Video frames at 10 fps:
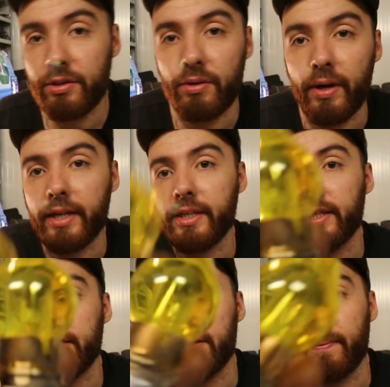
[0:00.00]
So I
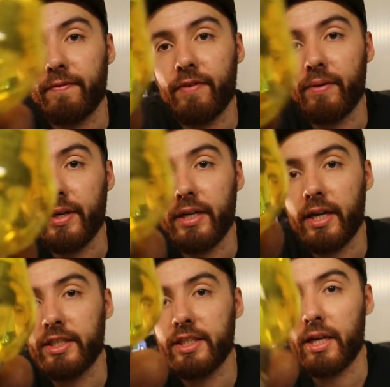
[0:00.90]
get some very
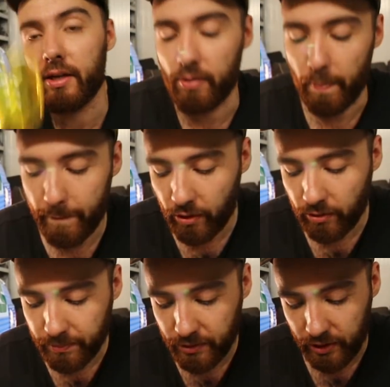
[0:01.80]
nice yellow
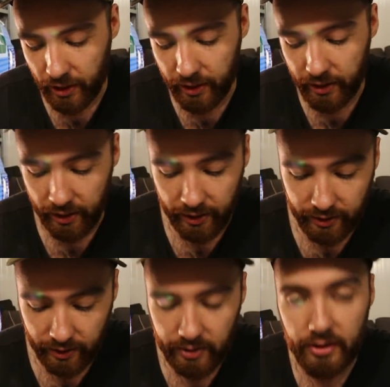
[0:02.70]
bulbs and I
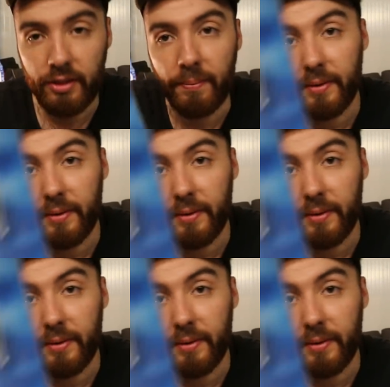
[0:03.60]
get some